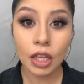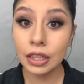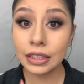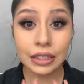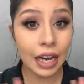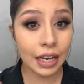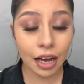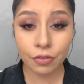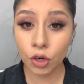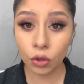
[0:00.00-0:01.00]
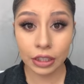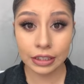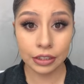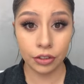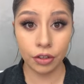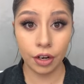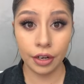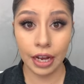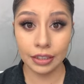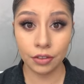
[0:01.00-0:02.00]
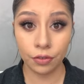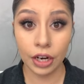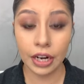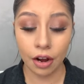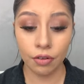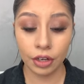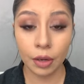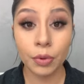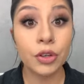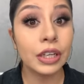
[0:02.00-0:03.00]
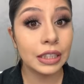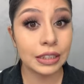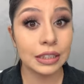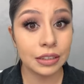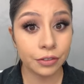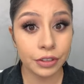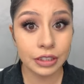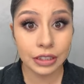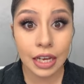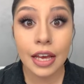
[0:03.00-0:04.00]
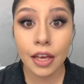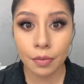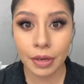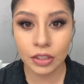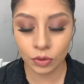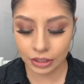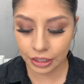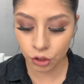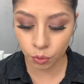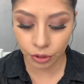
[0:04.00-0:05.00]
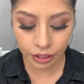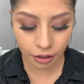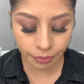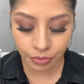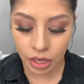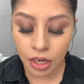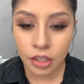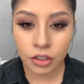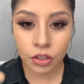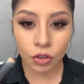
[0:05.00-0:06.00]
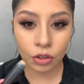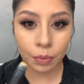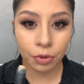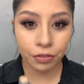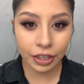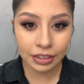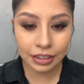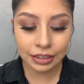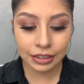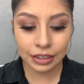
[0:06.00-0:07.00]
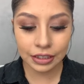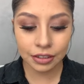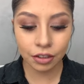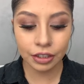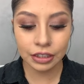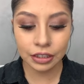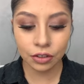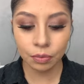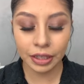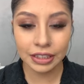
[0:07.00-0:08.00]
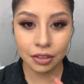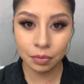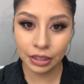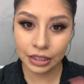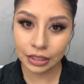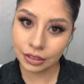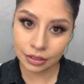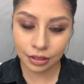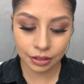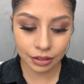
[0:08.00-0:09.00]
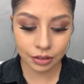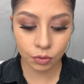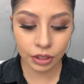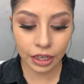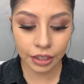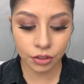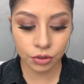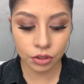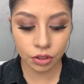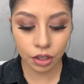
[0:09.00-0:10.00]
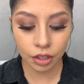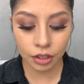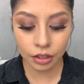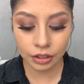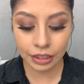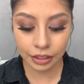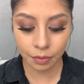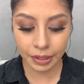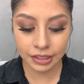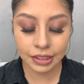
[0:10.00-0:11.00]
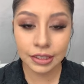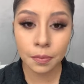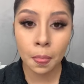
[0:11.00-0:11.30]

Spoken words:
This, I have no concealer on as of right now, okay? But you're gonna see the difference it makes once I do put it on. So the Perfecting Stick, sorry, it's a little messy because this is what I use on the daily basis